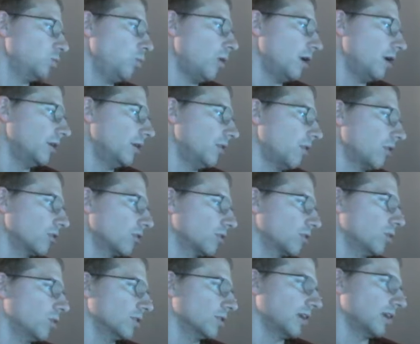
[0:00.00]
one
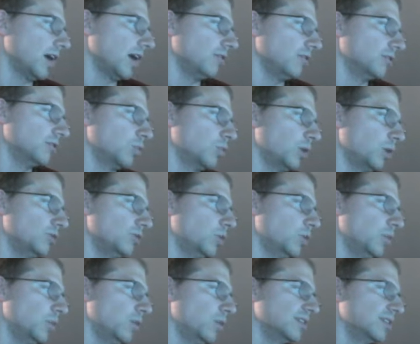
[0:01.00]
court title,
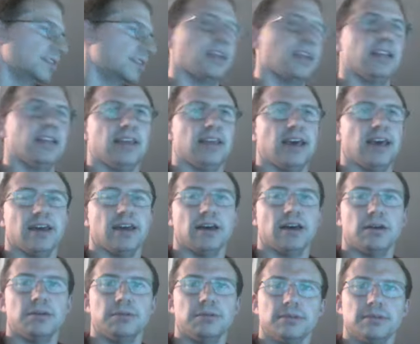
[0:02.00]
2021 San
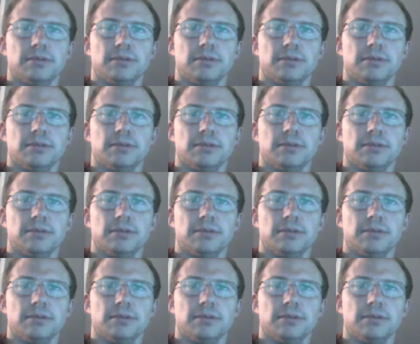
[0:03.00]
Diego